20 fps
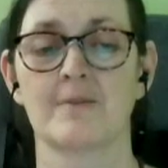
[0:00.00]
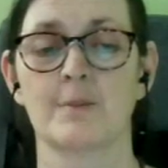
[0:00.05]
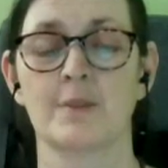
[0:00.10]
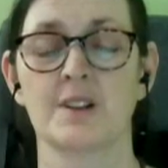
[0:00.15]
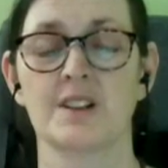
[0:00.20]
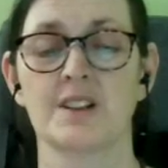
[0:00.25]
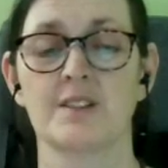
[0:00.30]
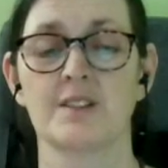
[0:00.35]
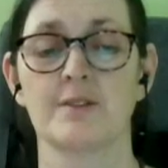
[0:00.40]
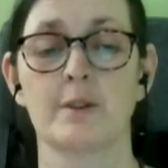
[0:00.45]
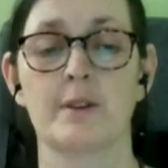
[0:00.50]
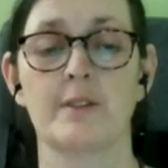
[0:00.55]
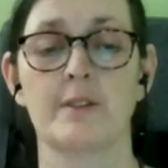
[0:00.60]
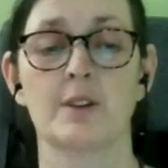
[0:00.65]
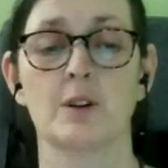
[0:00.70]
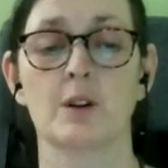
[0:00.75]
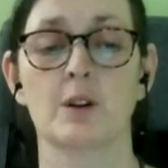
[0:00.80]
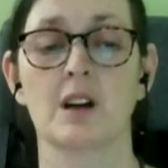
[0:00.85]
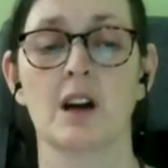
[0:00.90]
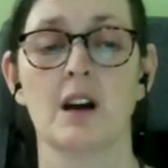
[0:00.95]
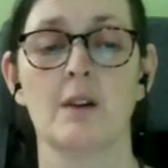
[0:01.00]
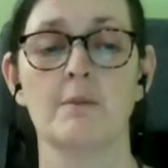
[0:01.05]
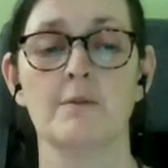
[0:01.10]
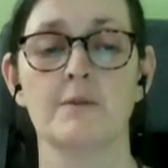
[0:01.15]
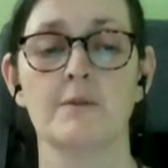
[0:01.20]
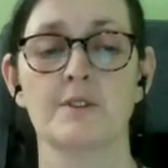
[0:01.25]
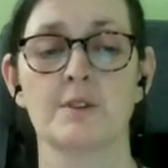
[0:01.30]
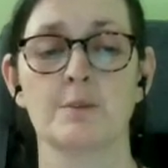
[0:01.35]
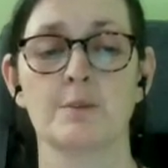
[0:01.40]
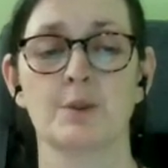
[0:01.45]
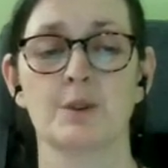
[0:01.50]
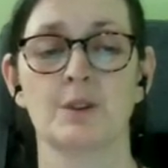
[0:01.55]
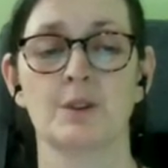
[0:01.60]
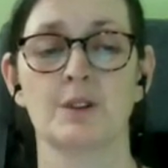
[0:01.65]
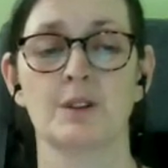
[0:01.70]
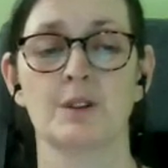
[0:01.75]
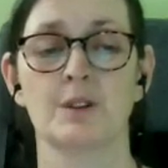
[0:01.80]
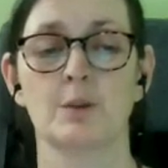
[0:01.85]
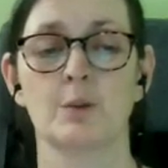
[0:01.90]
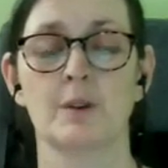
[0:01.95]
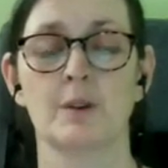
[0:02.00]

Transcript: But if we feel comfortable,